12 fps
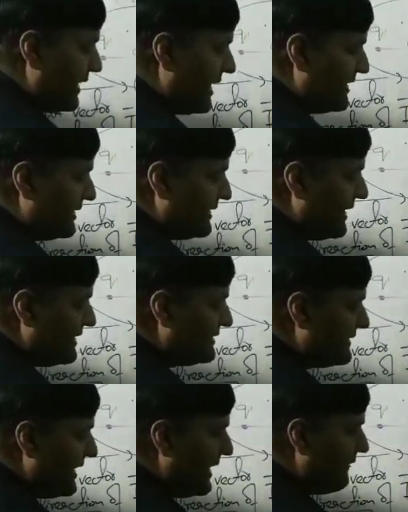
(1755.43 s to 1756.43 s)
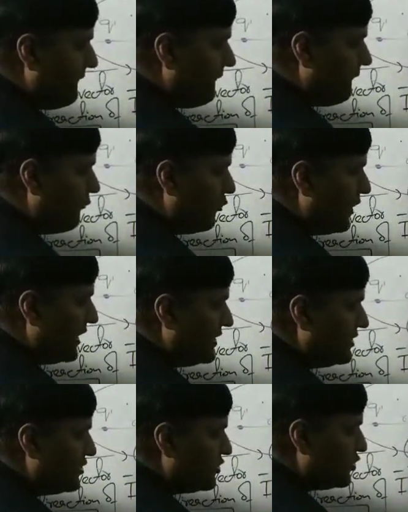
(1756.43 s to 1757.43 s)
write it as
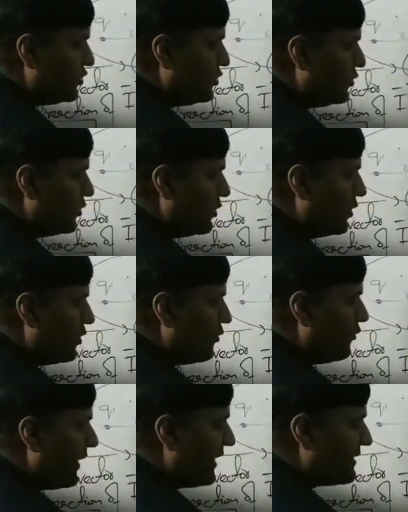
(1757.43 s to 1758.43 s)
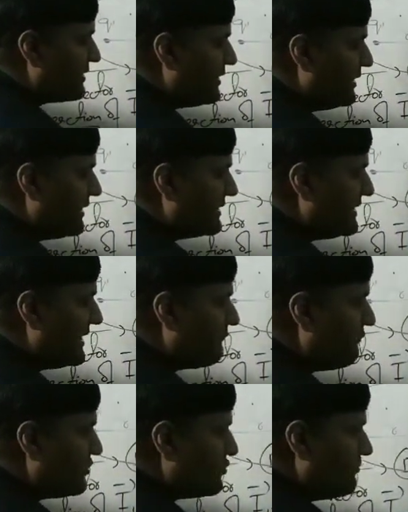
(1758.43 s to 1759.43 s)
F12 vector is
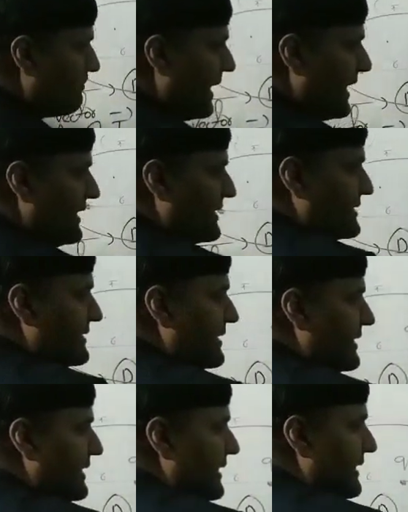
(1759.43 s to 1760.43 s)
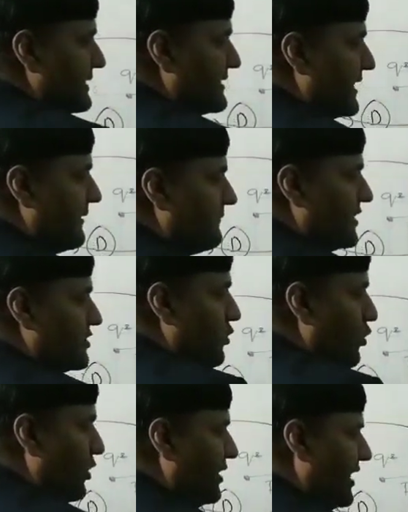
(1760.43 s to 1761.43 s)
equals to minus, instead of this whole